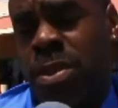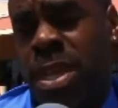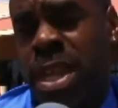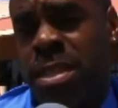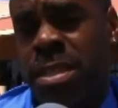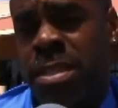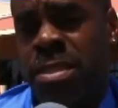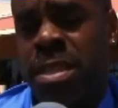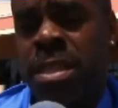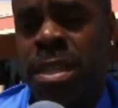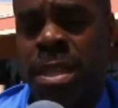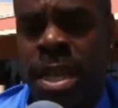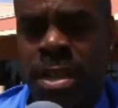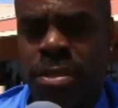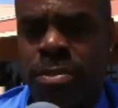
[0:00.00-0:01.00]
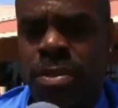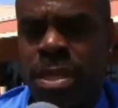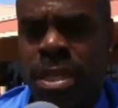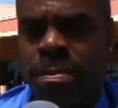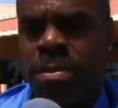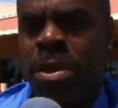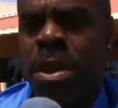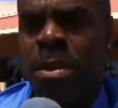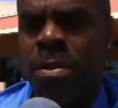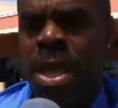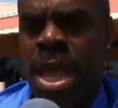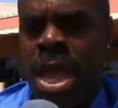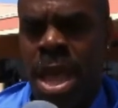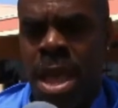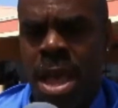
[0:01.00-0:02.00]
at the senior national team now,
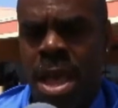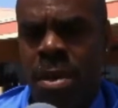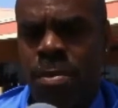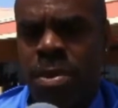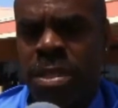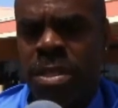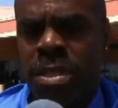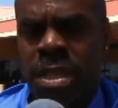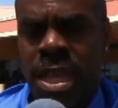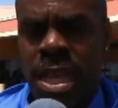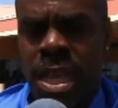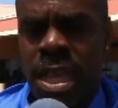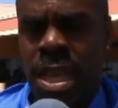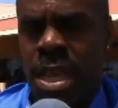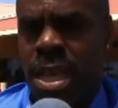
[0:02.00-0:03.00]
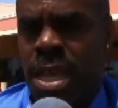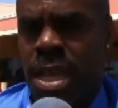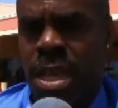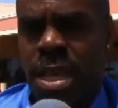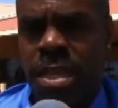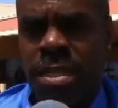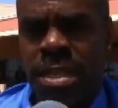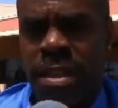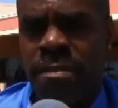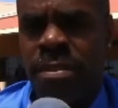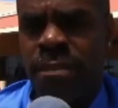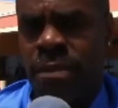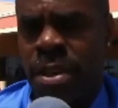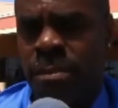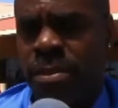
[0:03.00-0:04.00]
I would say
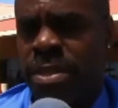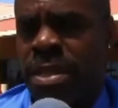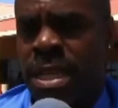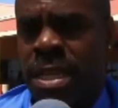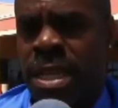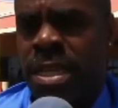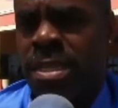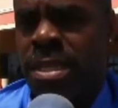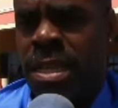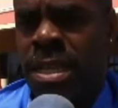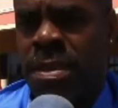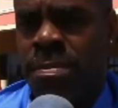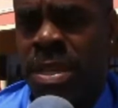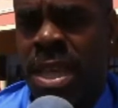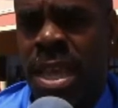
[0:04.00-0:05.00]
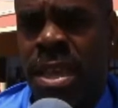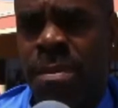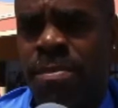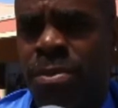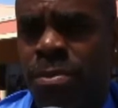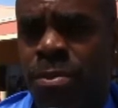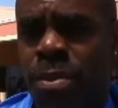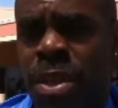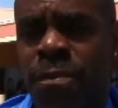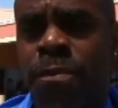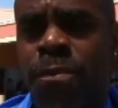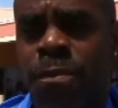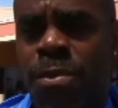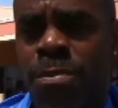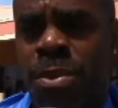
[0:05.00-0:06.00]
75% of that team came through a
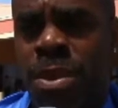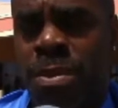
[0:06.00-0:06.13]
former